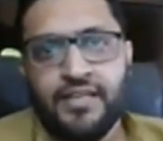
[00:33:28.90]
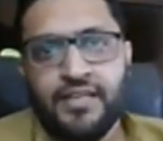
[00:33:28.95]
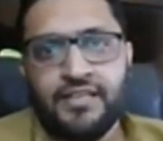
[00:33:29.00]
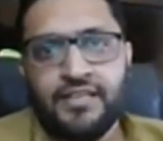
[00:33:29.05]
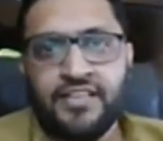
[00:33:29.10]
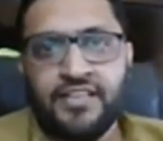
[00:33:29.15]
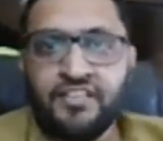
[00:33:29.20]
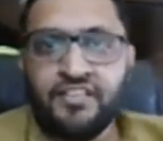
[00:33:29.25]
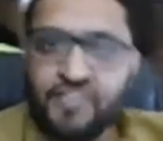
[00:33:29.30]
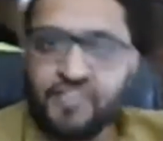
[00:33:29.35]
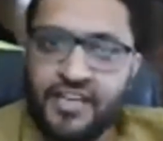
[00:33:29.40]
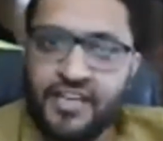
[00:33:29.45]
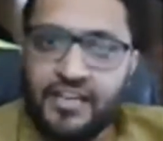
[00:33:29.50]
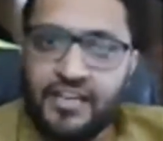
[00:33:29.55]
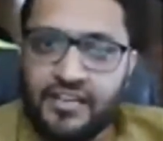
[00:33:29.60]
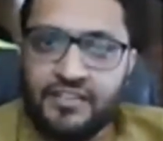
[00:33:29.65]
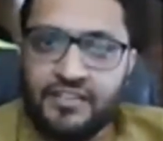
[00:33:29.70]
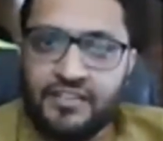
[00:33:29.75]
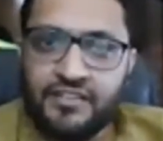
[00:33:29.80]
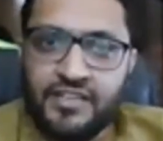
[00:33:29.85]
that single
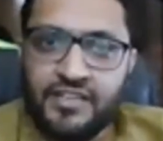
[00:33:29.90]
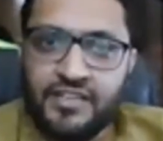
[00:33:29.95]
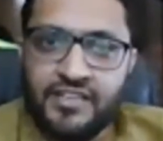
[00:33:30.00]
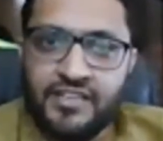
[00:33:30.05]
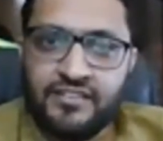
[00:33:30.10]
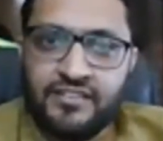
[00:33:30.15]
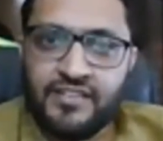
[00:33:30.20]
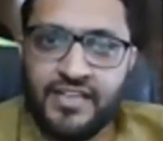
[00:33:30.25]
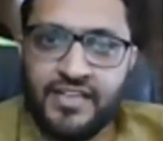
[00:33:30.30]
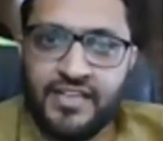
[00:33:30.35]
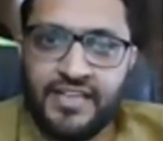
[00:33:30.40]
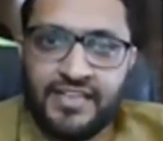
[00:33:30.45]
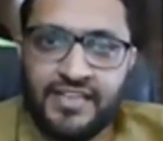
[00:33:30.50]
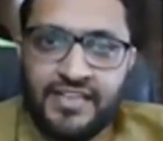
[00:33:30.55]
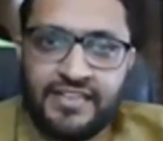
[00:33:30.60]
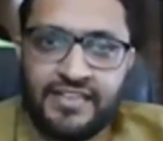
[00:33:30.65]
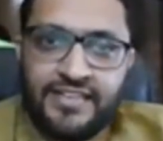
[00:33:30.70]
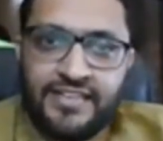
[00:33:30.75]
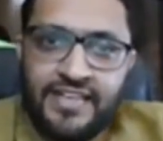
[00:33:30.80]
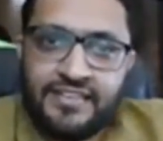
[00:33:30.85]
reason is
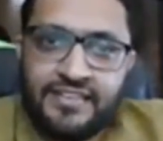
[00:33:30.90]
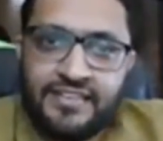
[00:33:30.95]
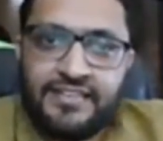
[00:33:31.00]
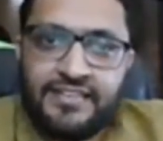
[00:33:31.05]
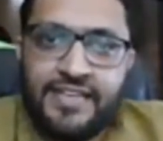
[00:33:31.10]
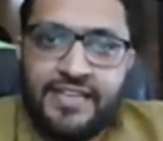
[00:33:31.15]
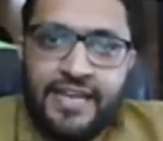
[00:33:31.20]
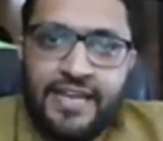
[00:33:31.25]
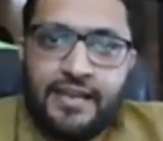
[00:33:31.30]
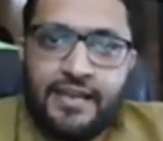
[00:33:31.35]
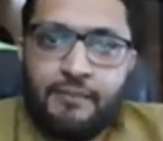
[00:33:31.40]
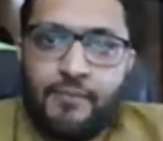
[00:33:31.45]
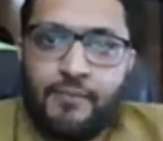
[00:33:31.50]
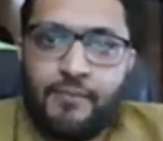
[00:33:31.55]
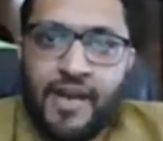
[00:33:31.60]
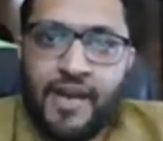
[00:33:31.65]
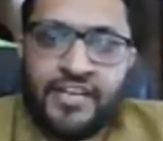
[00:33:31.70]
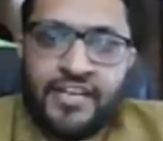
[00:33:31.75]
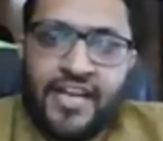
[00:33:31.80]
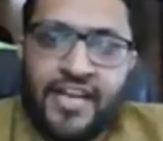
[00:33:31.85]
that they
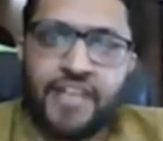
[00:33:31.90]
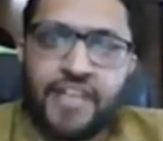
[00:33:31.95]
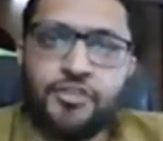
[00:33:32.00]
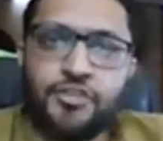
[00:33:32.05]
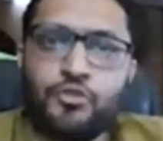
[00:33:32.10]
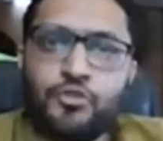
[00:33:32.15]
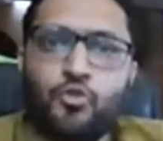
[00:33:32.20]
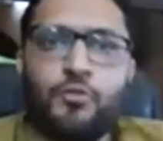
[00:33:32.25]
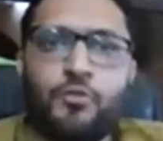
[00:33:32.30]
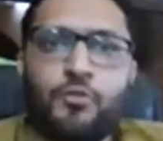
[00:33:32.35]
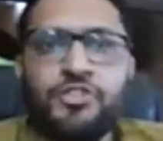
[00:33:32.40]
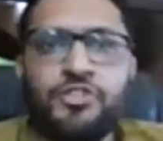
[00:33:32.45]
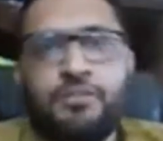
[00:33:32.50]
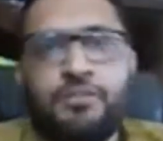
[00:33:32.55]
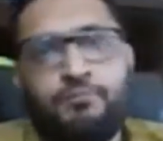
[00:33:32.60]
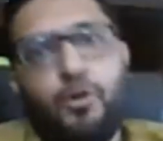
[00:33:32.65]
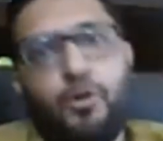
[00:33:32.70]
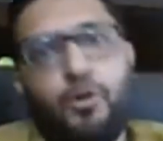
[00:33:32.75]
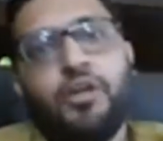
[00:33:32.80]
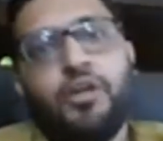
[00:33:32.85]
attach too much
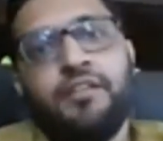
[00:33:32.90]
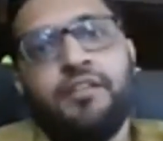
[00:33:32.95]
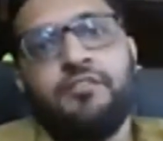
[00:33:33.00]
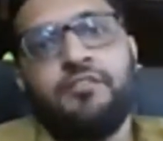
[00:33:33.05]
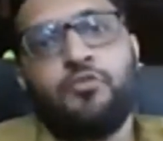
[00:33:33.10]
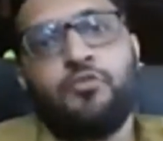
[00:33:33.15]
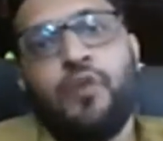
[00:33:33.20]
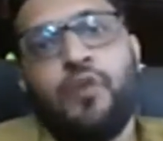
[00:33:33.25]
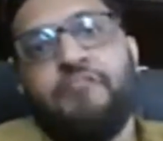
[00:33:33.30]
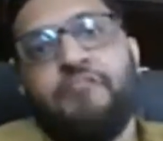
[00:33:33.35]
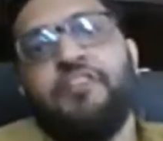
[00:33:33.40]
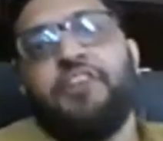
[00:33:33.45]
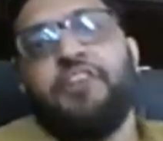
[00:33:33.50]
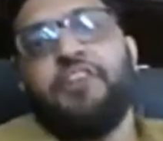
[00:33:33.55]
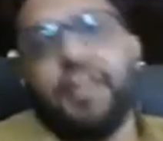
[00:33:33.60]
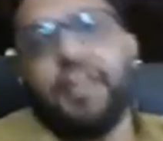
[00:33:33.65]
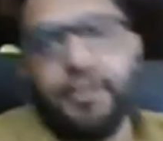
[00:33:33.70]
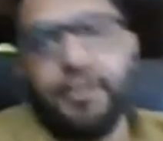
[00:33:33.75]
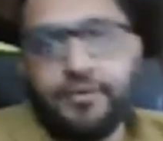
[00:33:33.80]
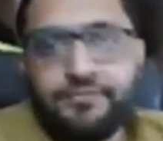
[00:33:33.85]
importance to every trade